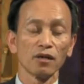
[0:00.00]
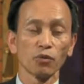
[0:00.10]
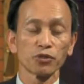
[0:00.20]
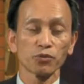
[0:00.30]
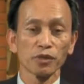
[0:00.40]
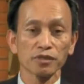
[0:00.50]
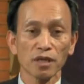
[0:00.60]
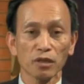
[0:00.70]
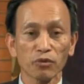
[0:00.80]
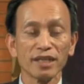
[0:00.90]
which was
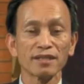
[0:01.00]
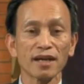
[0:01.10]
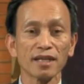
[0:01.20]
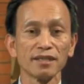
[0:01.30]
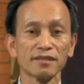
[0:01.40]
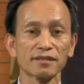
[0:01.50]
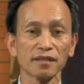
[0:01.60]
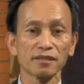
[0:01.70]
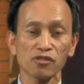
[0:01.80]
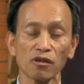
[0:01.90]
3 times
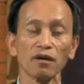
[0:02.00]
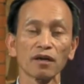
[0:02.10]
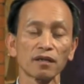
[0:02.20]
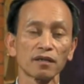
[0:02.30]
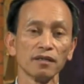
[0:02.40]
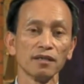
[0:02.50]
stronger